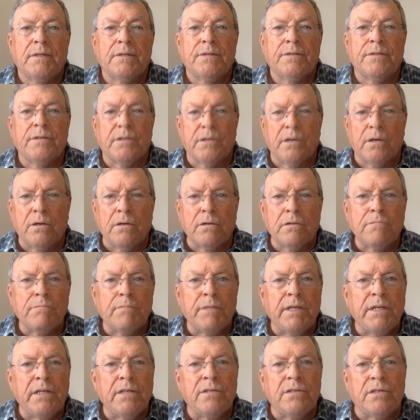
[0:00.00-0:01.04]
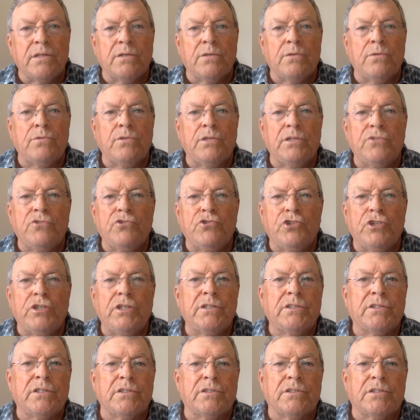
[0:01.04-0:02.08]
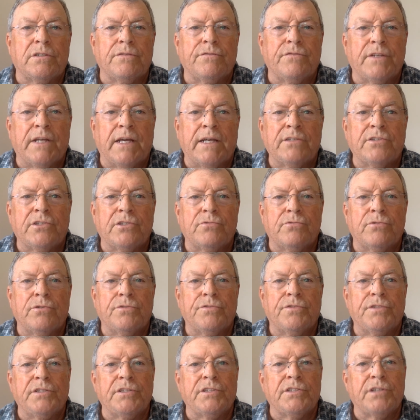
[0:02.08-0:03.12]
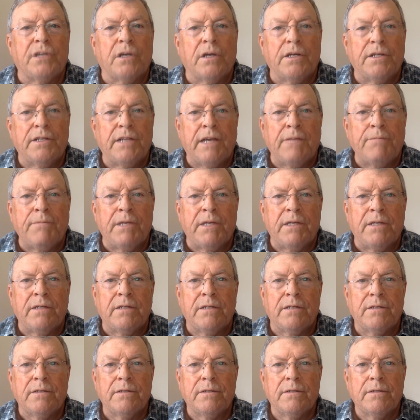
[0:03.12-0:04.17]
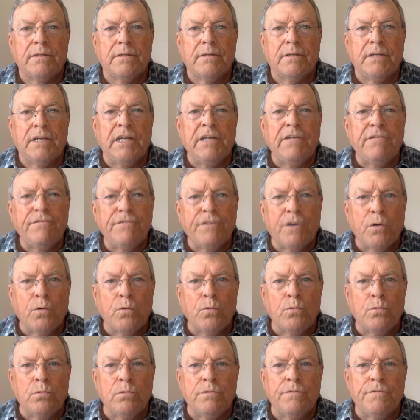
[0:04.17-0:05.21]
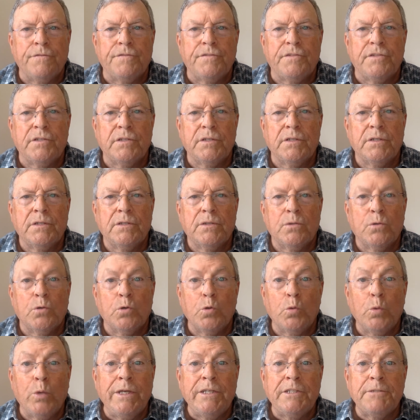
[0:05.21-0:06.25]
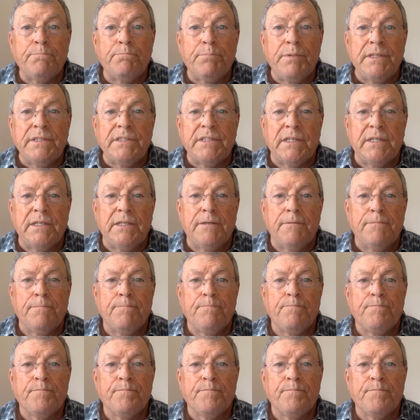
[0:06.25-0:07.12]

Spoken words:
The God made known in Jesus of Nazareth is dynamic, involved, always busy,